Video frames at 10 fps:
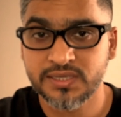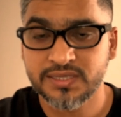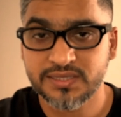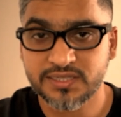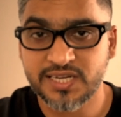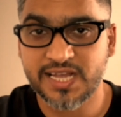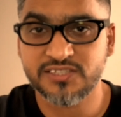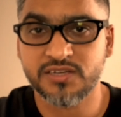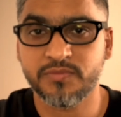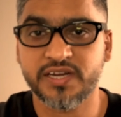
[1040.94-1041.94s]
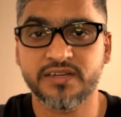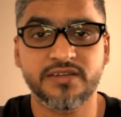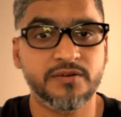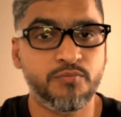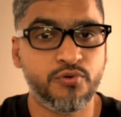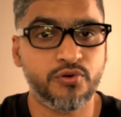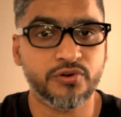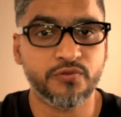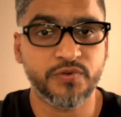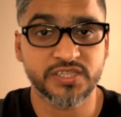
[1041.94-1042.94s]
The Taghazout
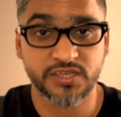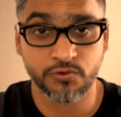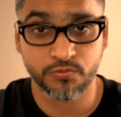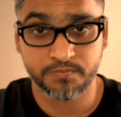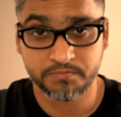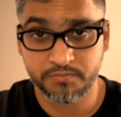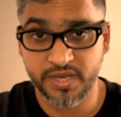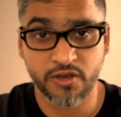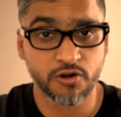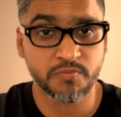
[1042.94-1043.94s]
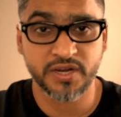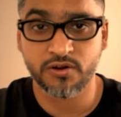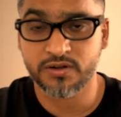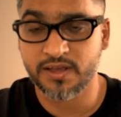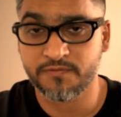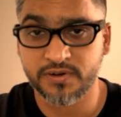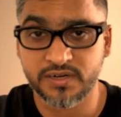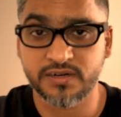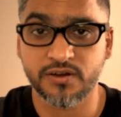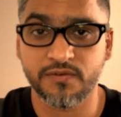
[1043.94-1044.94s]
port, which you may or may not have
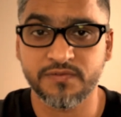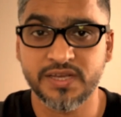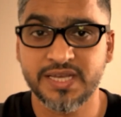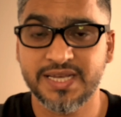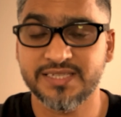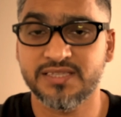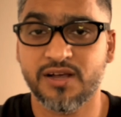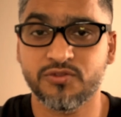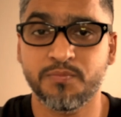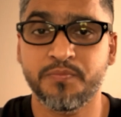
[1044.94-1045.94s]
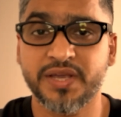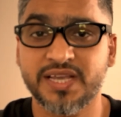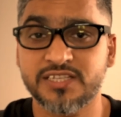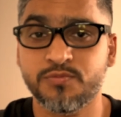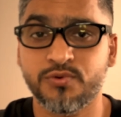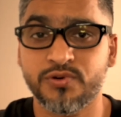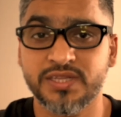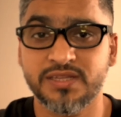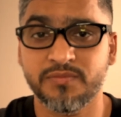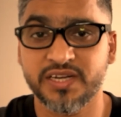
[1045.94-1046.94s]
heard of, is now the biggest port
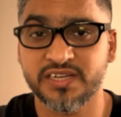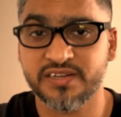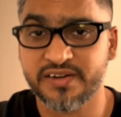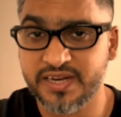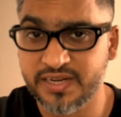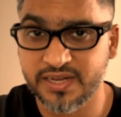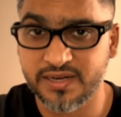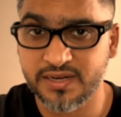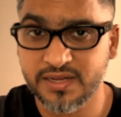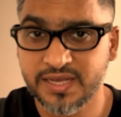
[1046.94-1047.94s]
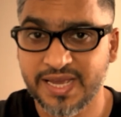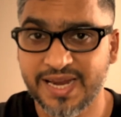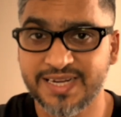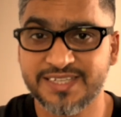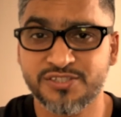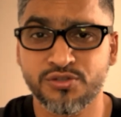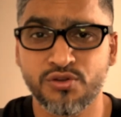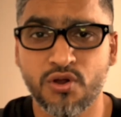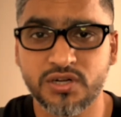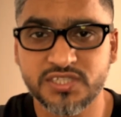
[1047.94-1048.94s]
in the Mediterranean. And it's
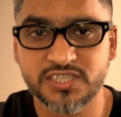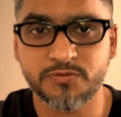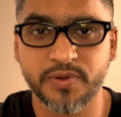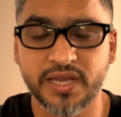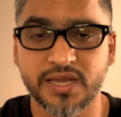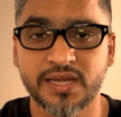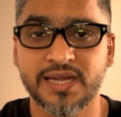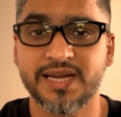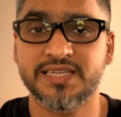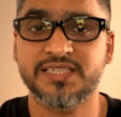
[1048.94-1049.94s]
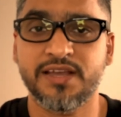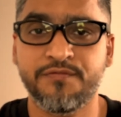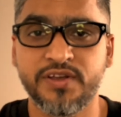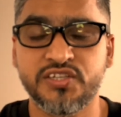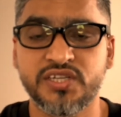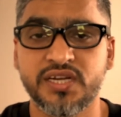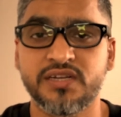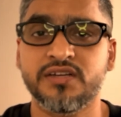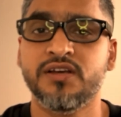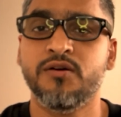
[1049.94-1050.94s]
not just big, it's
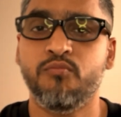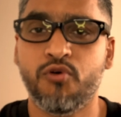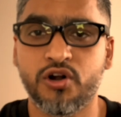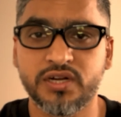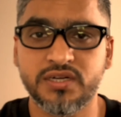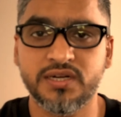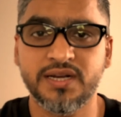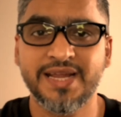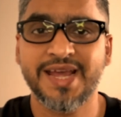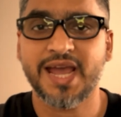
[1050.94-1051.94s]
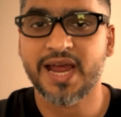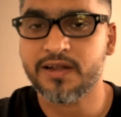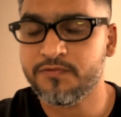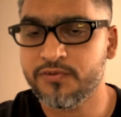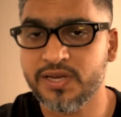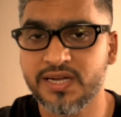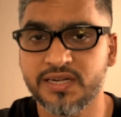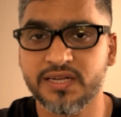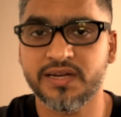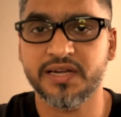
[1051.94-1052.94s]
efficient, modern, and fully
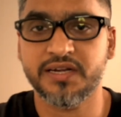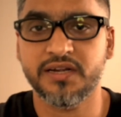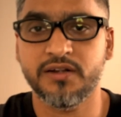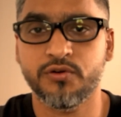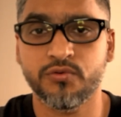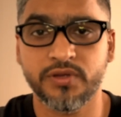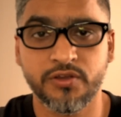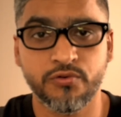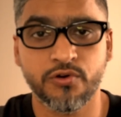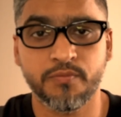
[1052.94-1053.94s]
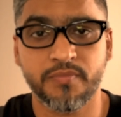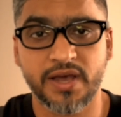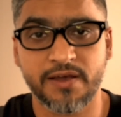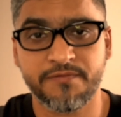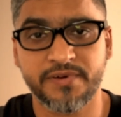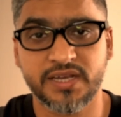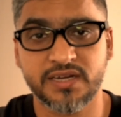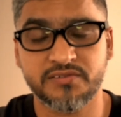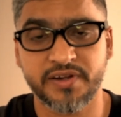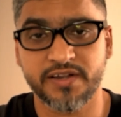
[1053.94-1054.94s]
integrated into
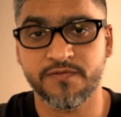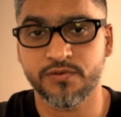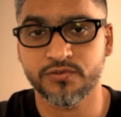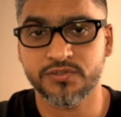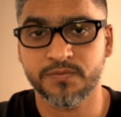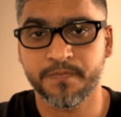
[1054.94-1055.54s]
Europe-Africa trade flows.